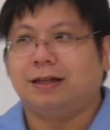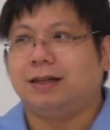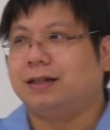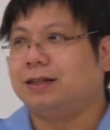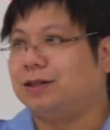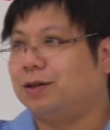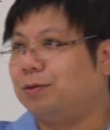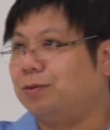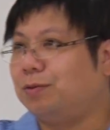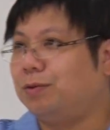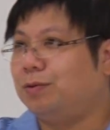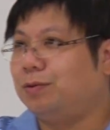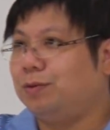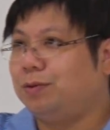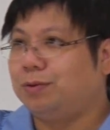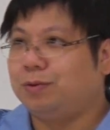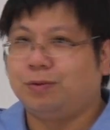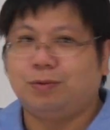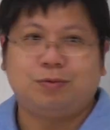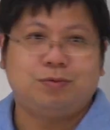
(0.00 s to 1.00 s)
so
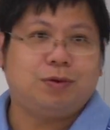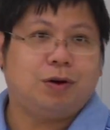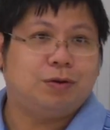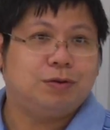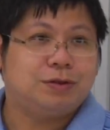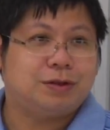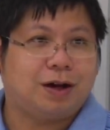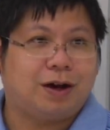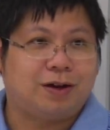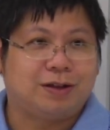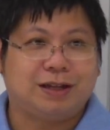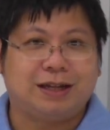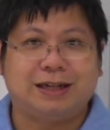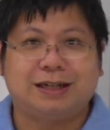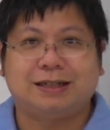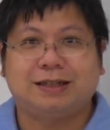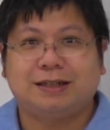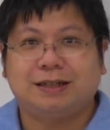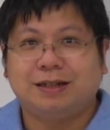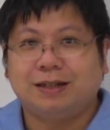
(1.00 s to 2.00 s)
wrote
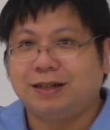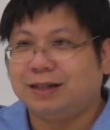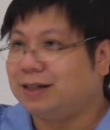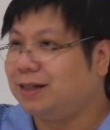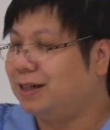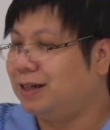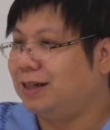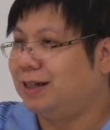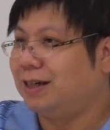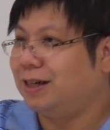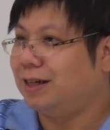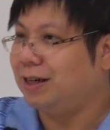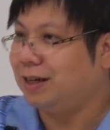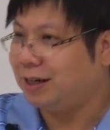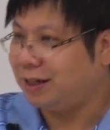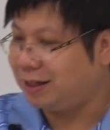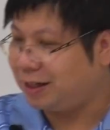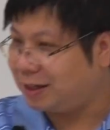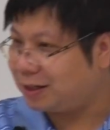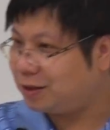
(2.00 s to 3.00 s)

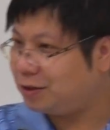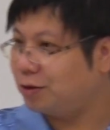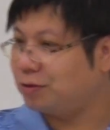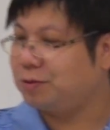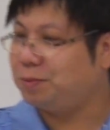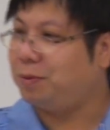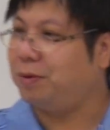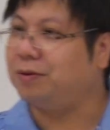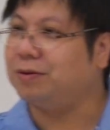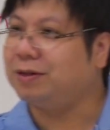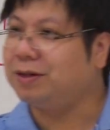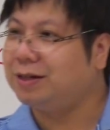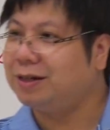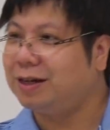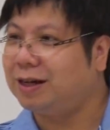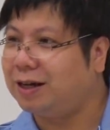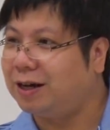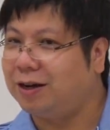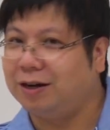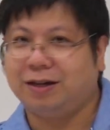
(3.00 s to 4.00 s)
in his notebook,
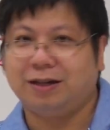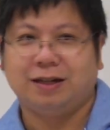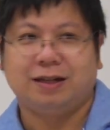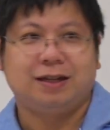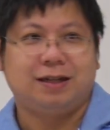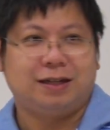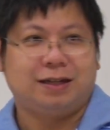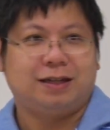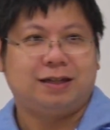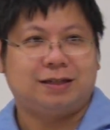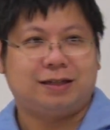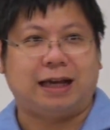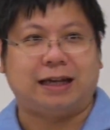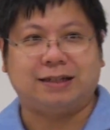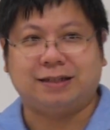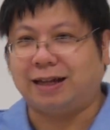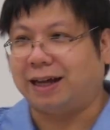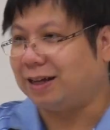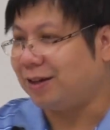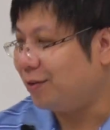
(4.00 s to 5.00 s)

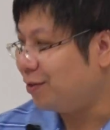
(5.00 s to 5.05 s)
says that,